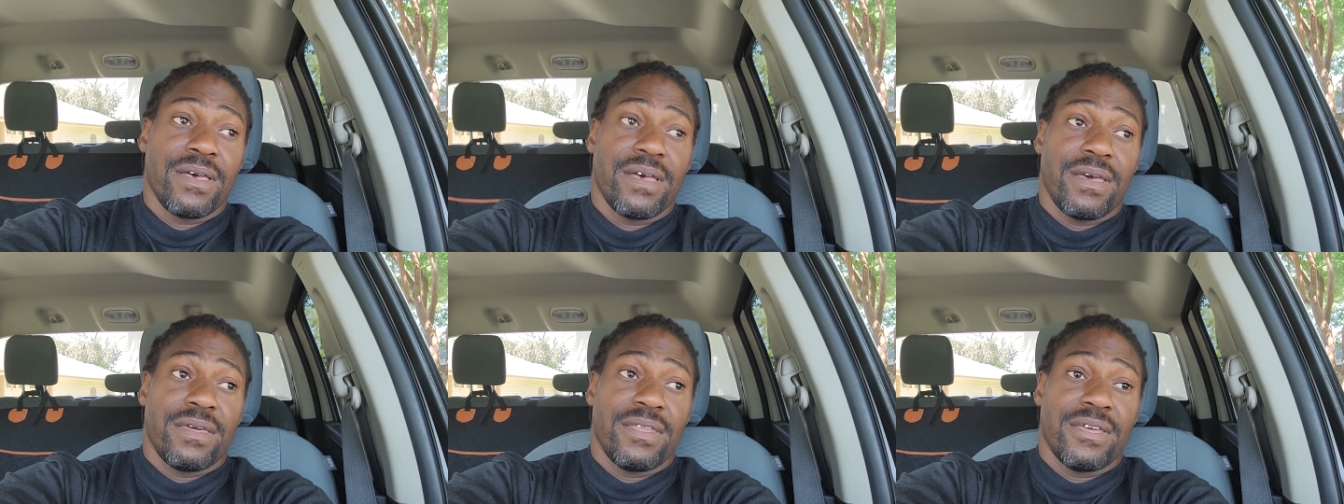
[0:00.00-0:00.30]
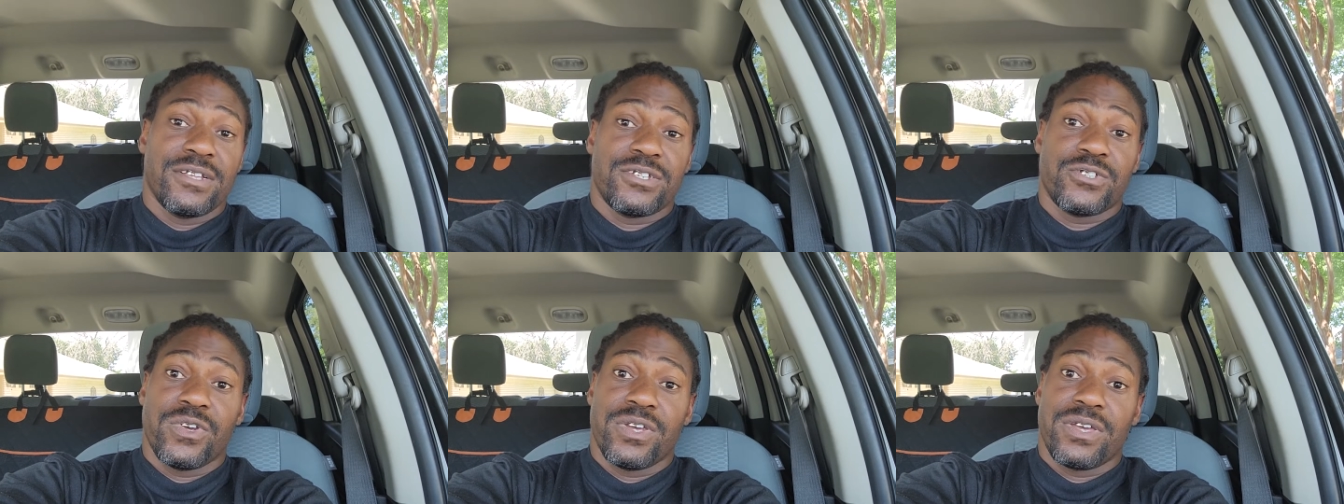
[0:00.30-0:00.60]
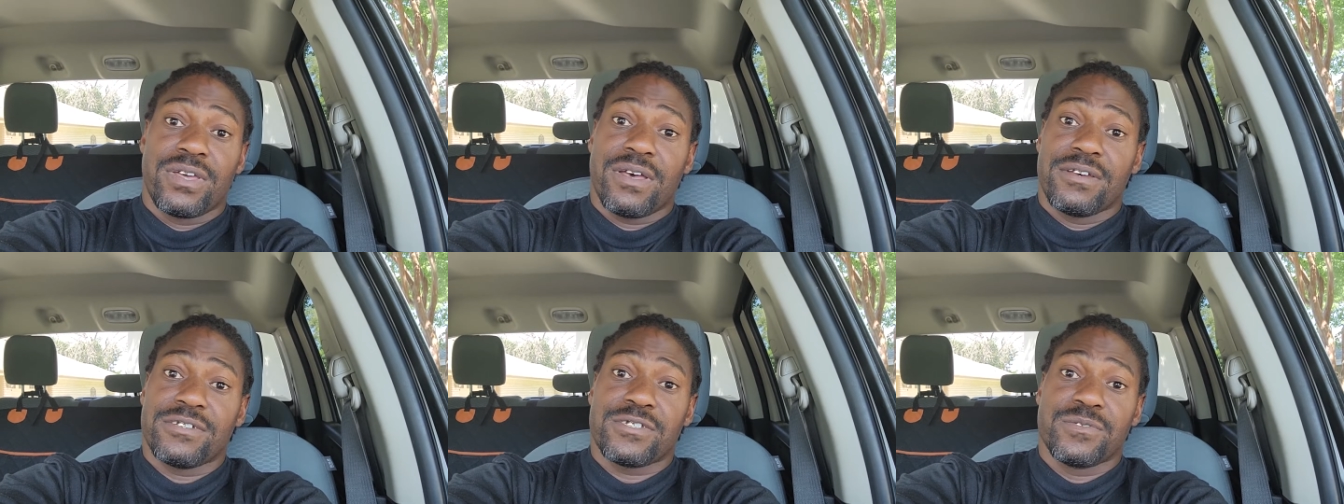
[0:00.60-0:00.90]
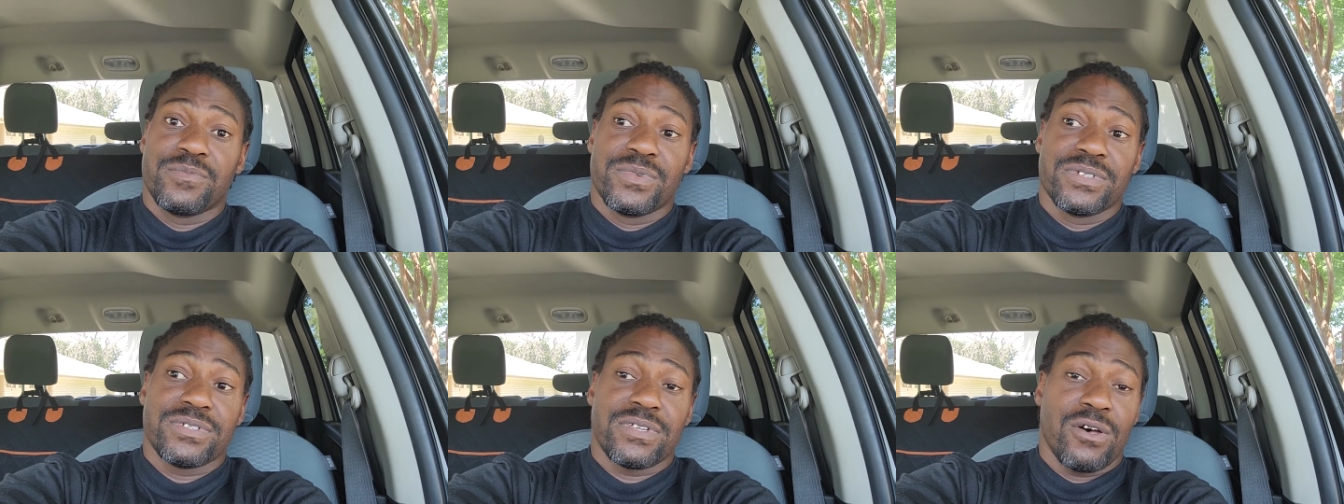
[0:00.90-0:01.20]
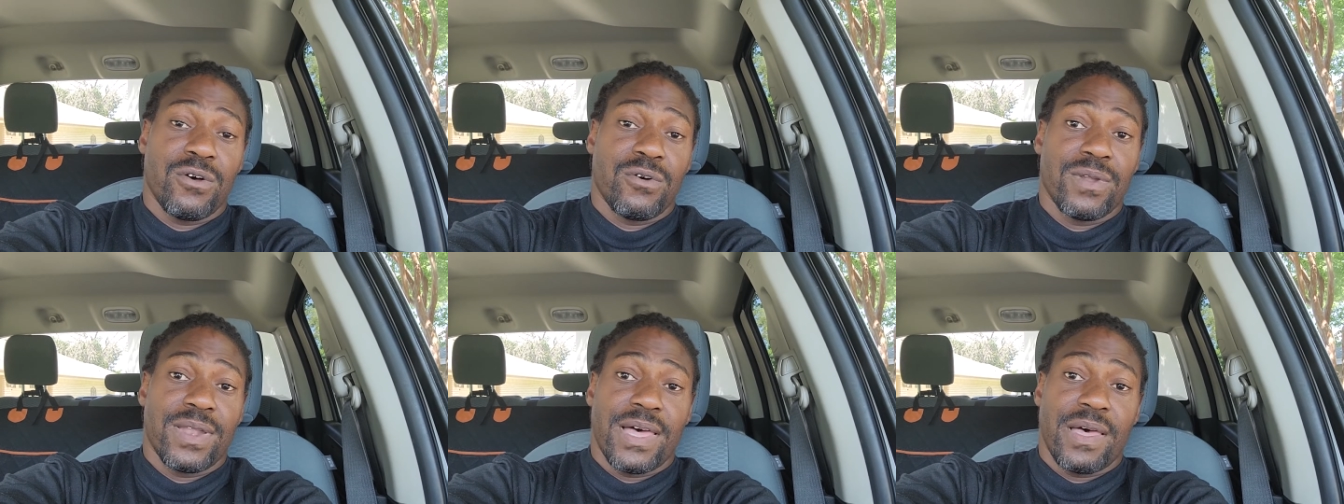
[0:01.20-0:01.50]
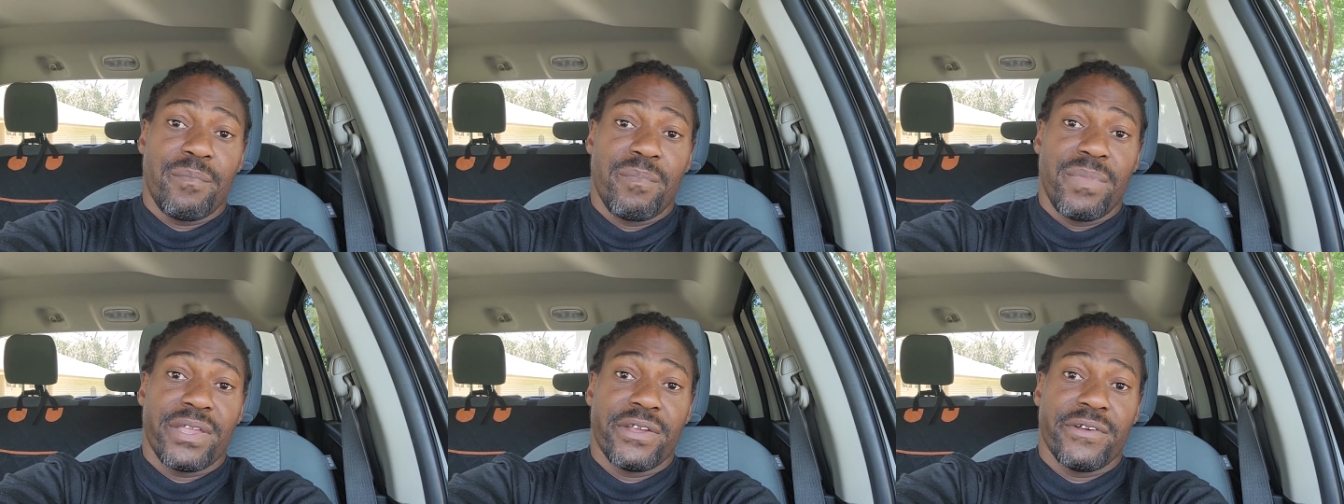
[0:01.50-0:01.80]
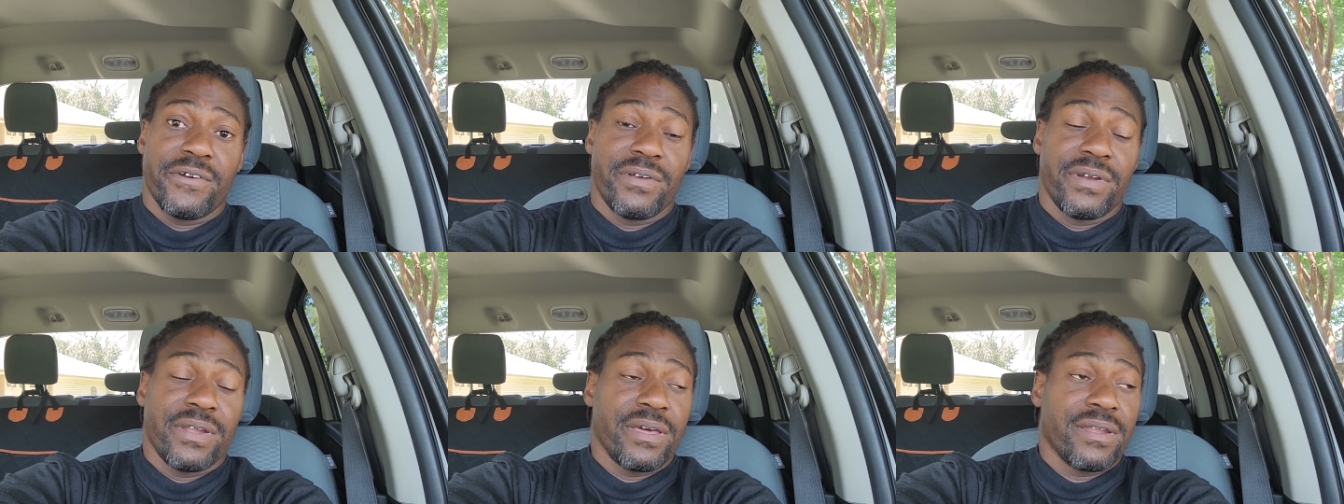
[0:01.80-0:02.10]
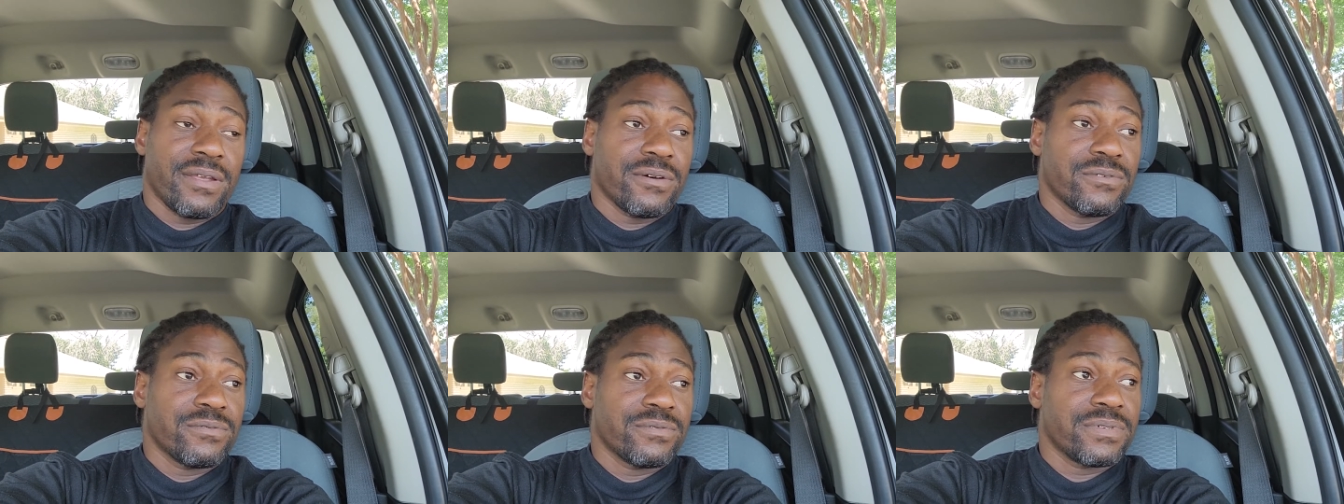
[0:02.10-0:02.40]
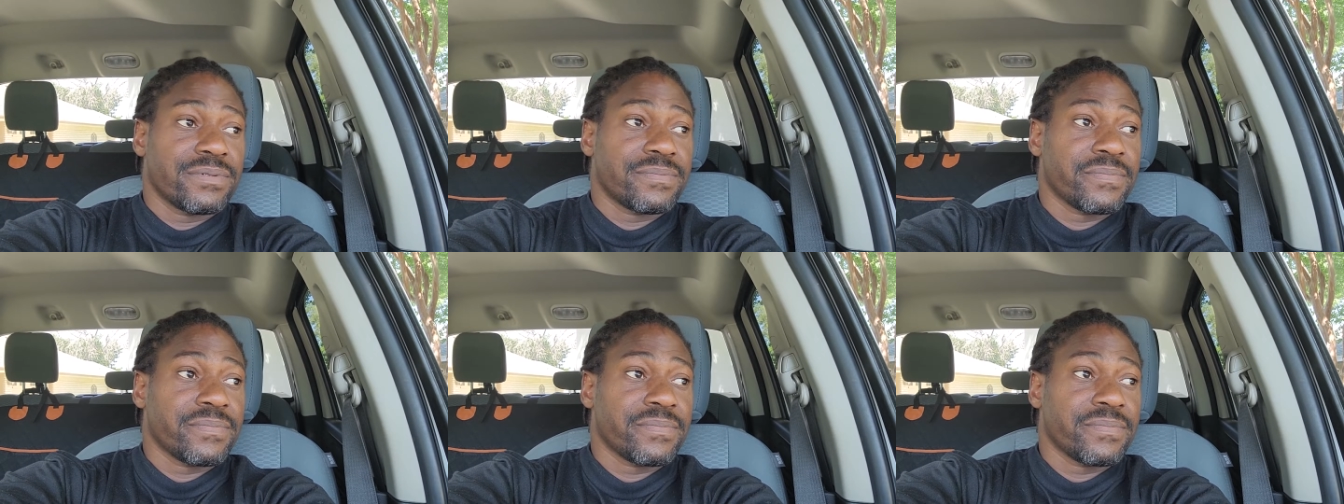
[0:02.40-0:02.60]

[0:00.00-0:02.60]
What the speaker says: and they treat customers a whole lot better, and they don't